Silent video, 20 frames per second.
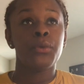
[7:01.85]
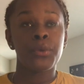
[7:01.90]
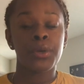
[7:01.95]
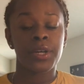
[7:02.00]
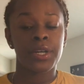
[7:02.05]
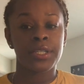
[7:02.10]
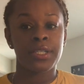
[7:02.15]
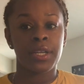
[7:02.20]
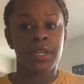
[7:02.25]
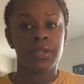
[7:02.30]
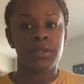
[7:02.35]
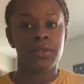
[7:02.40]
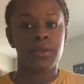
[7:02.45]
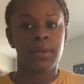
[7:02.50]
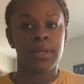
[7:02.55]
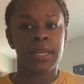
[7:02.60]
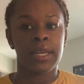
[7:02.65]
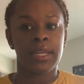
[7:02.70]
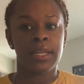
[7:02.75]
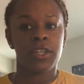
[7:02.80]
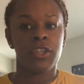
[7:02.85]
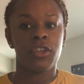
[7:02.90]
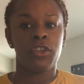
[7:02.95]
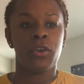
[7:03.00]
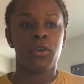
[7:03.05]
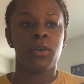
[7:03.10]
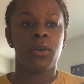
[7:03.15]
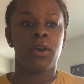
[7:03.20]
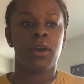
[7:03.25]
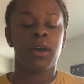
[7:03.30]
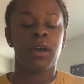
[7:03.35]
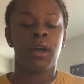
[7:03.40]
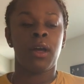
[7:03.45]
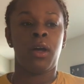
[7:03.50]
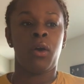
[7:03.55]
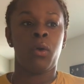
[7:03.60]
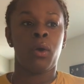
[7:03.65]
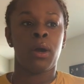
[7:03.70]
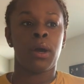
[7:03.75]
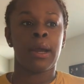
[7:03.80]
nursing student,
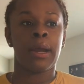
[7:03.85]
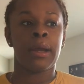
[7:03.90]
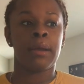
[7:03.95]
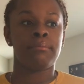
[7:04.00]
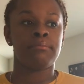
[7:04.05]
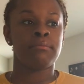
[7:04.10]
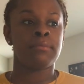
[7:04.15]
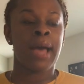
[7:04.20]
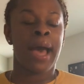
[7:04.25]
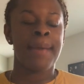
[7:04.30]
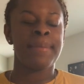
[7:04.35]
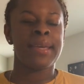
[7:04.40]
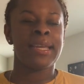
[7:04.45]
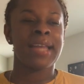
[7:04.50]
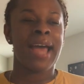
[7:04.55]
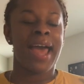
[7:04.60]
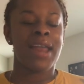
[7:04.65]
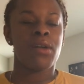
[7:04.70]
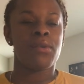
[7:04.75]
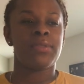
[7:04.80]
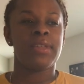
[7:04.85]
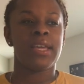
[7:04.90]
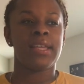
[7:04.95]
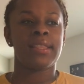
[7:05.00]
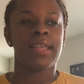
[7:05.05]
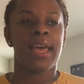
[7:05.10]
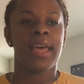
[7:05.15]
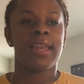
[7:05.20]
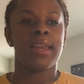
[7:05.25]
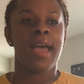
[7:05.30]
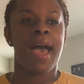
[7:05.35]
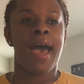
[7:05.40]
I don't think that,